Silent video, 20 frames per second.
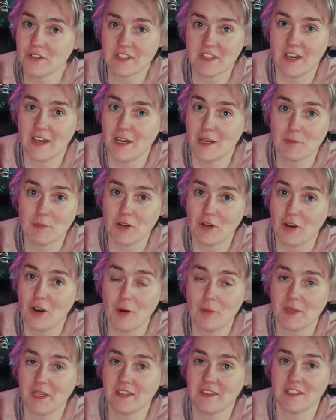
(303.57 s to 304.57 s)
time
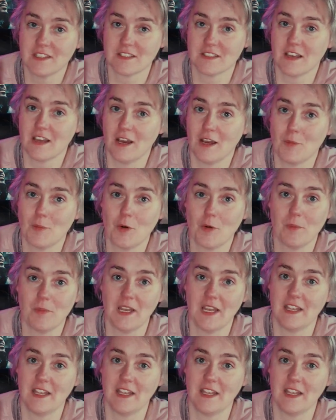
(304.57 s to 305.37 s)
coming, this album,